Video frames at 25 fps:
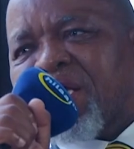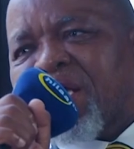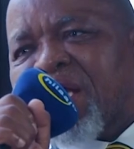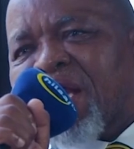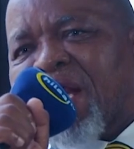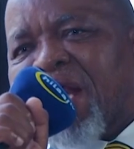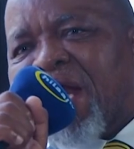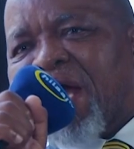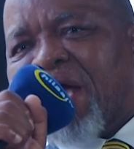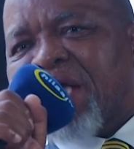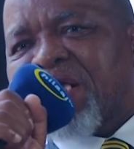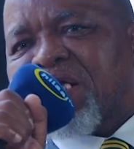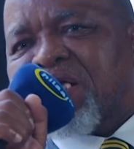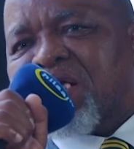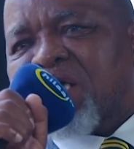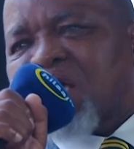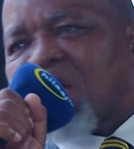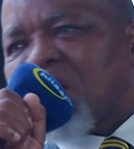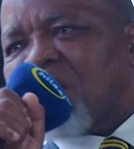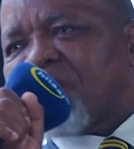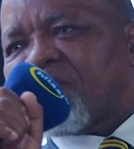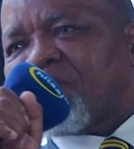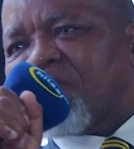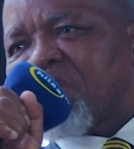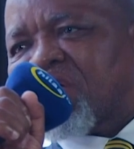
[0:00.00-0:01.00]
led
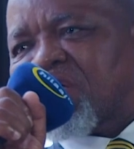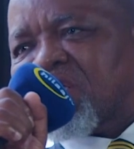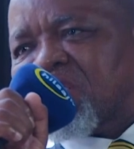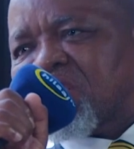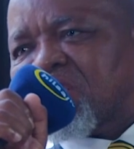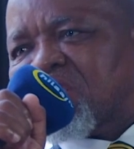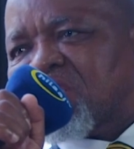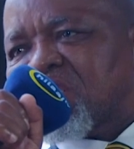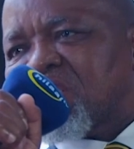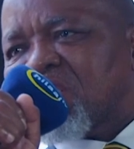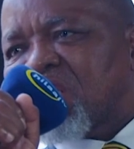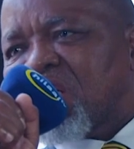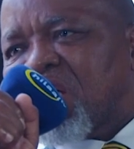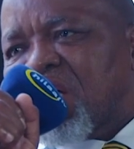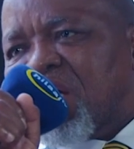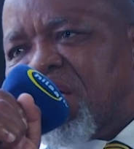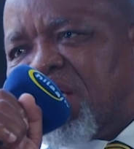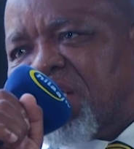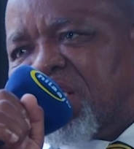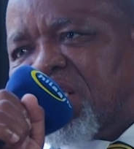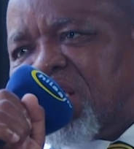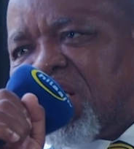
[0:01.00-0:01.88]
recovery mm. and,